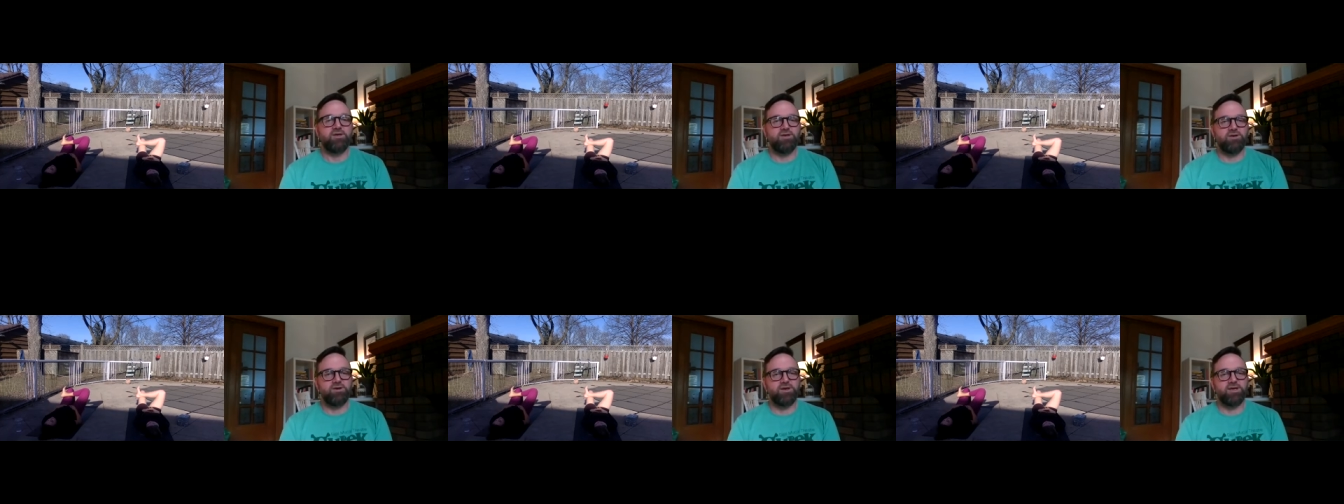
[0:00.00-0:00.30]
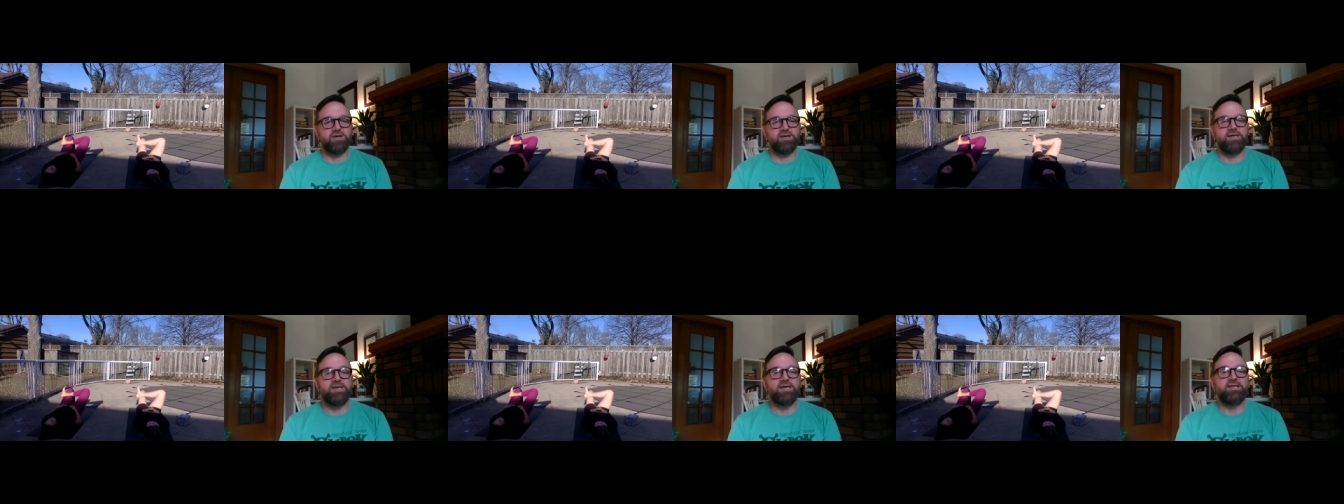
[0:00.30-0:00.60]

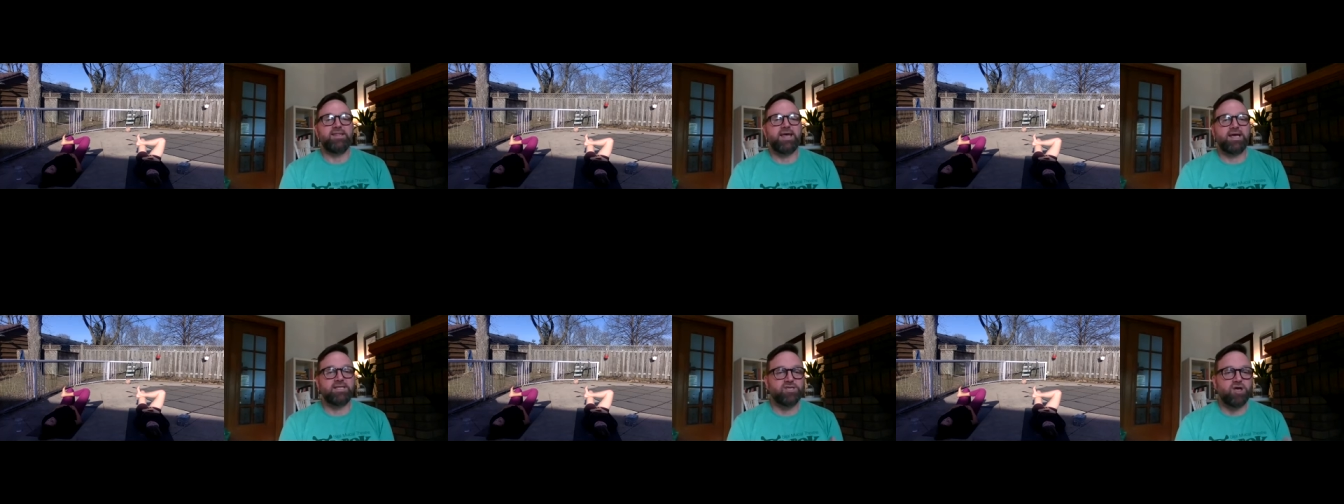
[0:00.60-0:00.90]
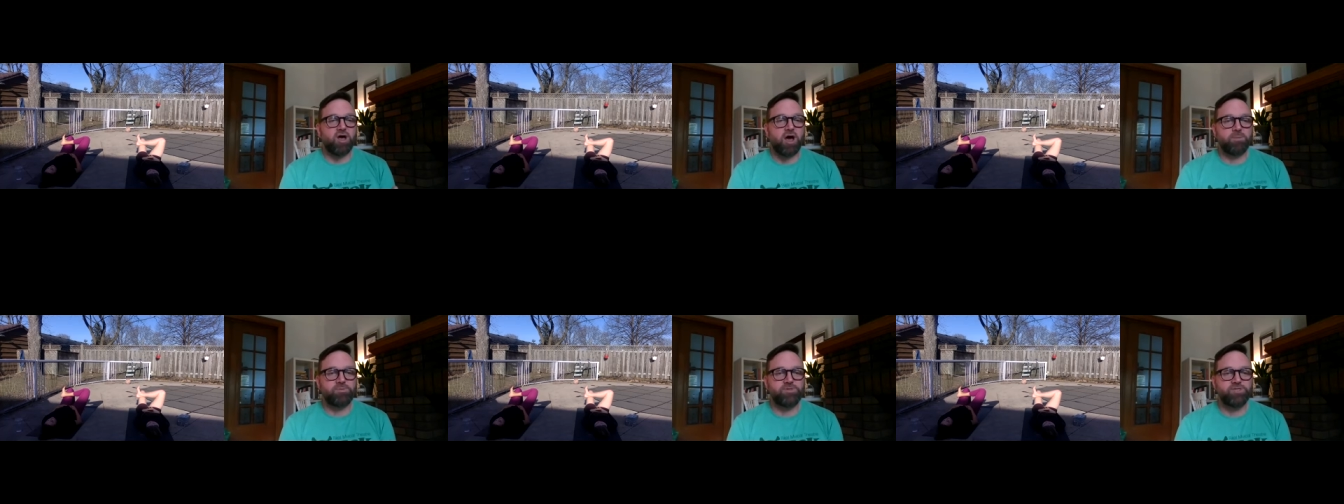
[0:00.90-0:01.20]
Good. That's
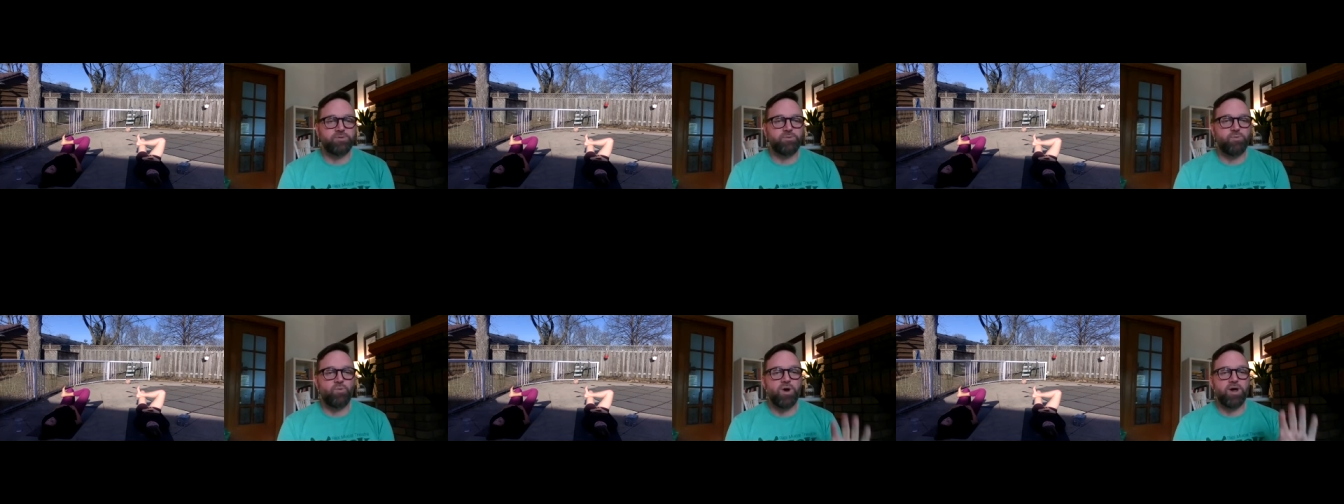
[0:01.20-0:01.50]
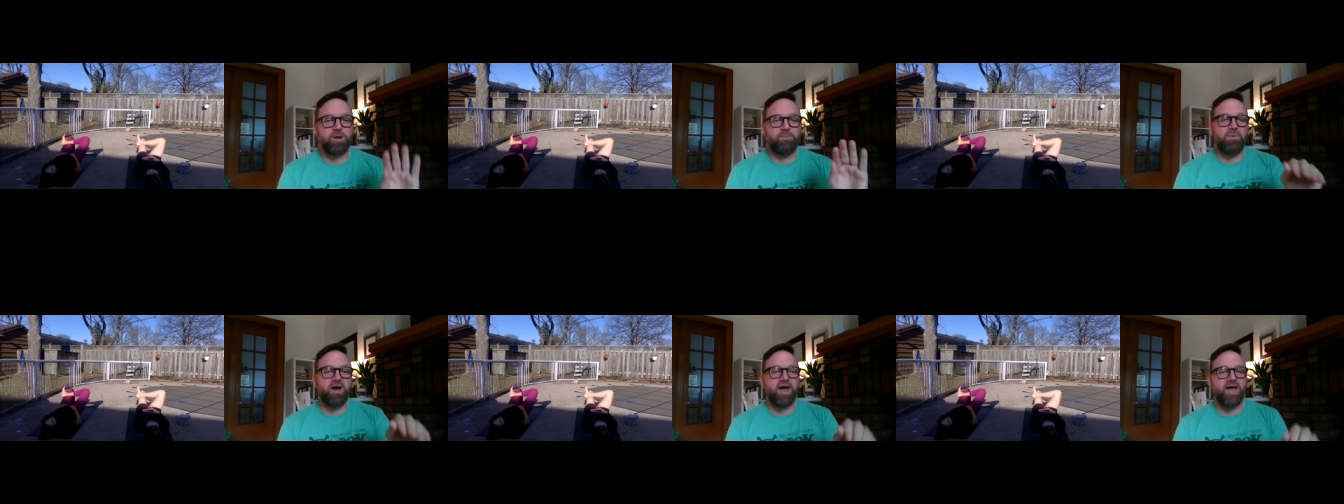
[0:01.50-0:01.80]
option
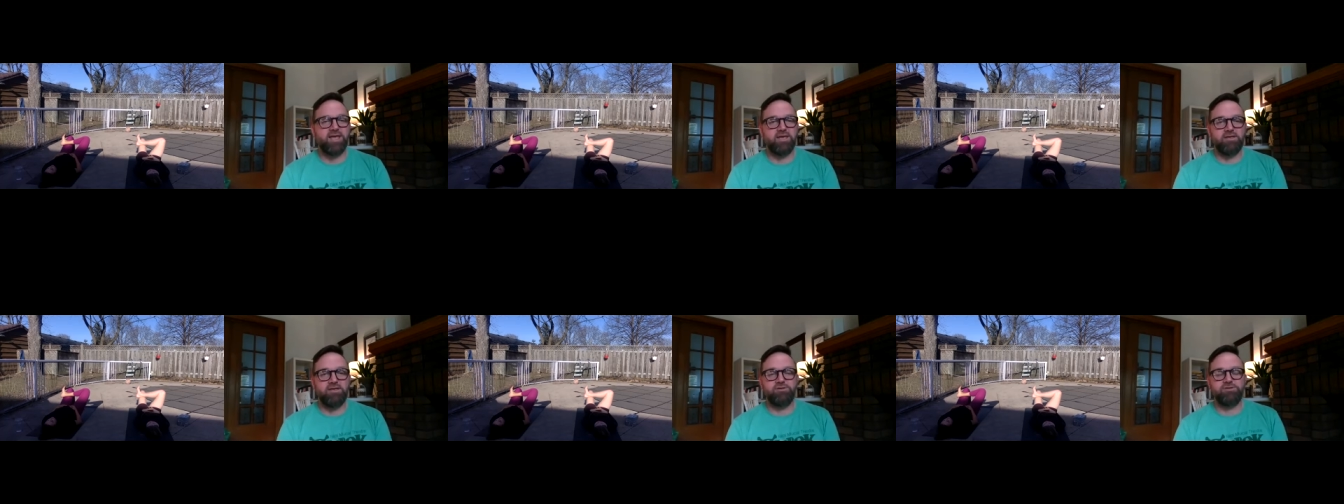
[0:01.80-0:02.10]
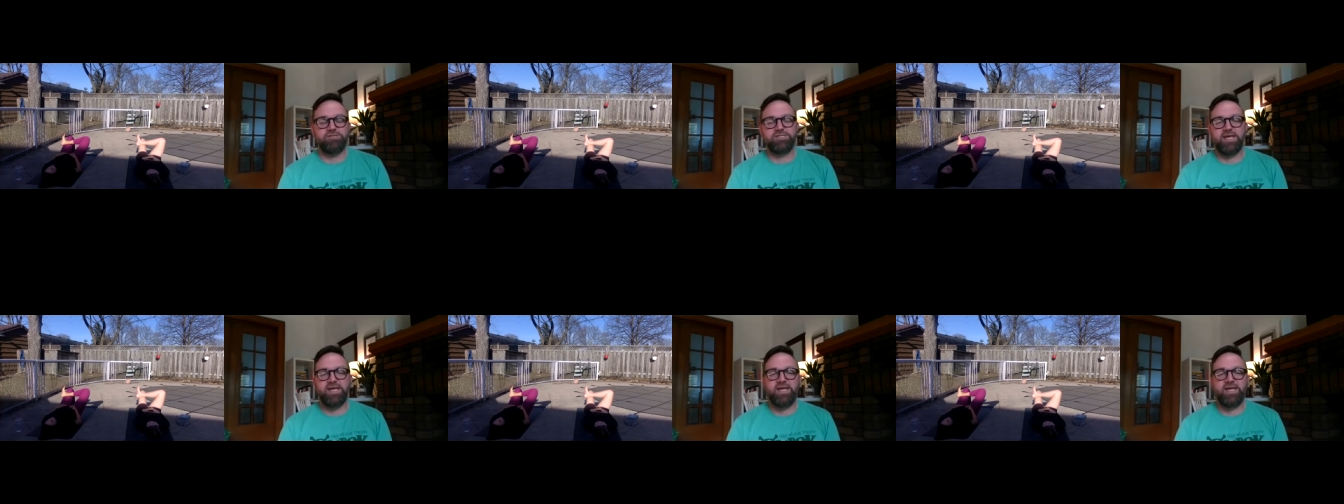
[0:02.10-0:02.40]
one. Maya,
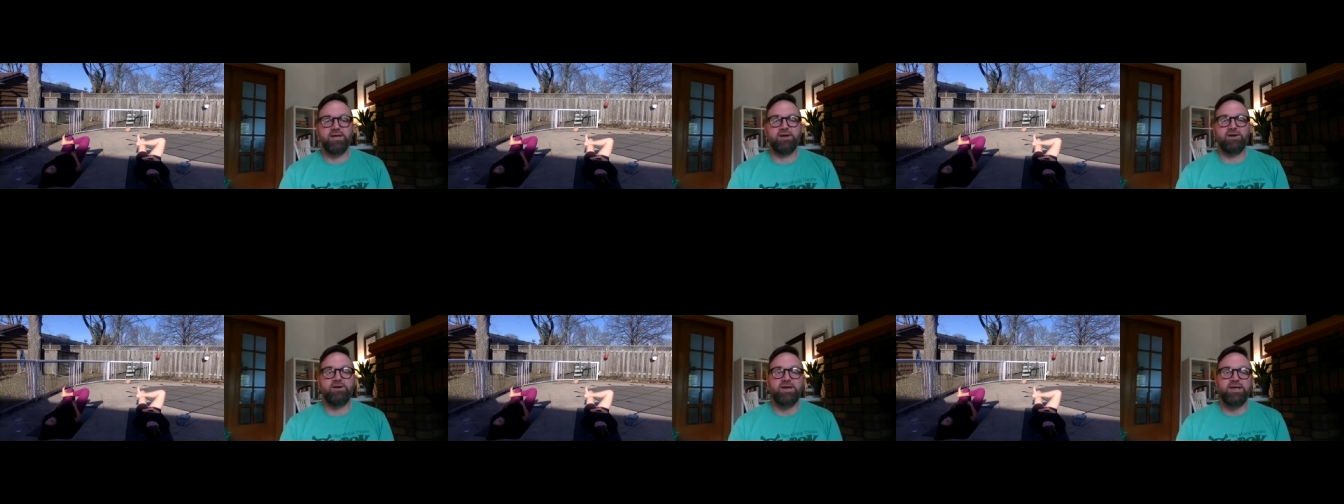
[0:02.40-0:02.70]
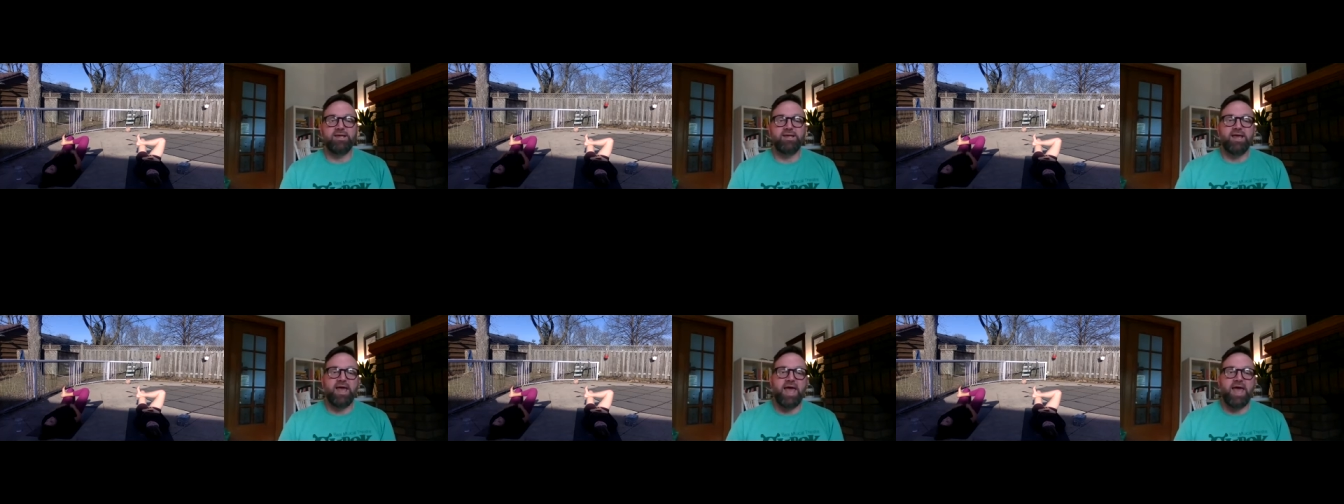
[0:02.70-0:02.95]
you stay here.